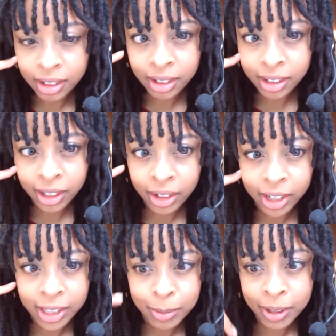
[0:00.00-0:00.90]
you
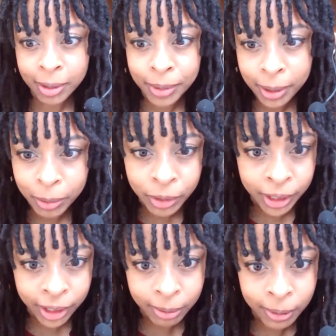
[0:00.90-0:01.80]
guys may not be able to
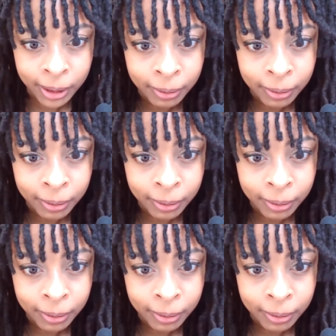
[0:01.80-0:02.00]
hear me.